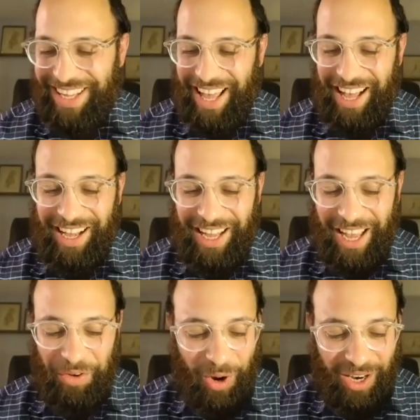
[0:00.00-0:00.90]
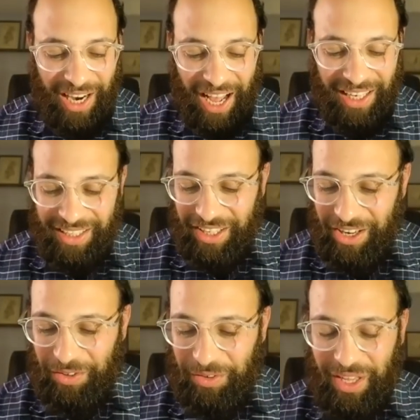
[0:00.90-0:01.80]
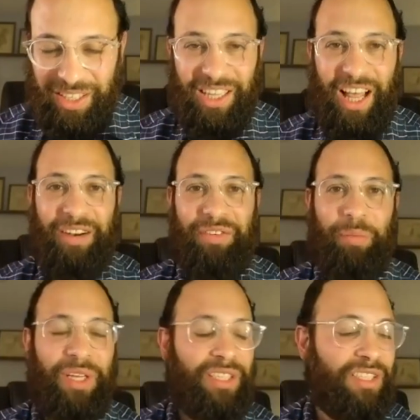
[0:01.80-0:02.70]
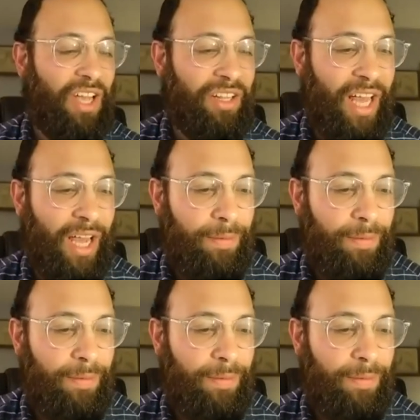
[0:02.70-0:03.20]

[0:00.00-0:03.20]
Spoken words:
and whatnot, you know, and there's a lot of opinions on that.